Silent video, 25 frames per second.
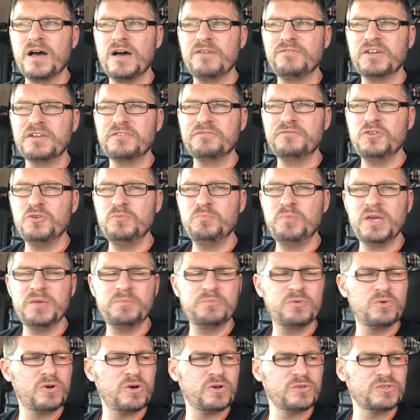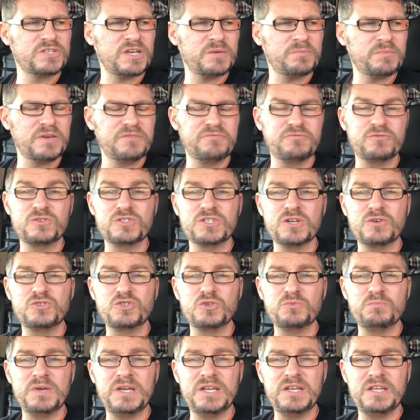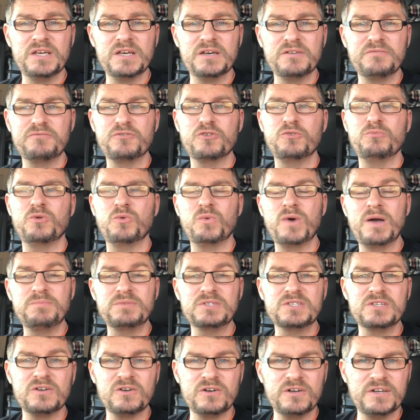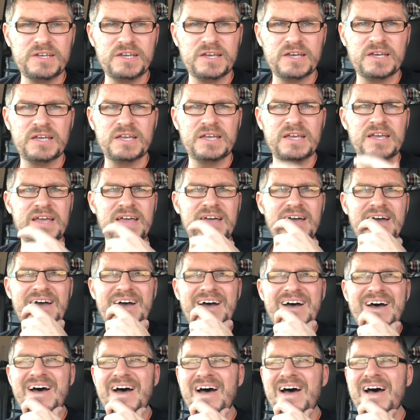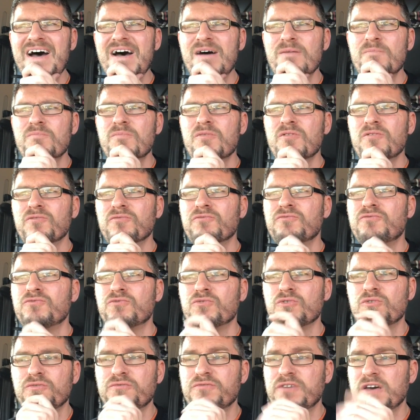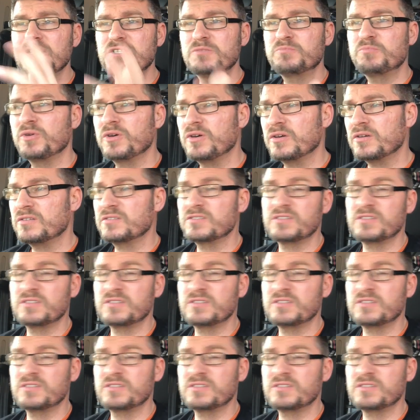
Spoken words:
had a few people contact me through social media, through my website, through Facebook.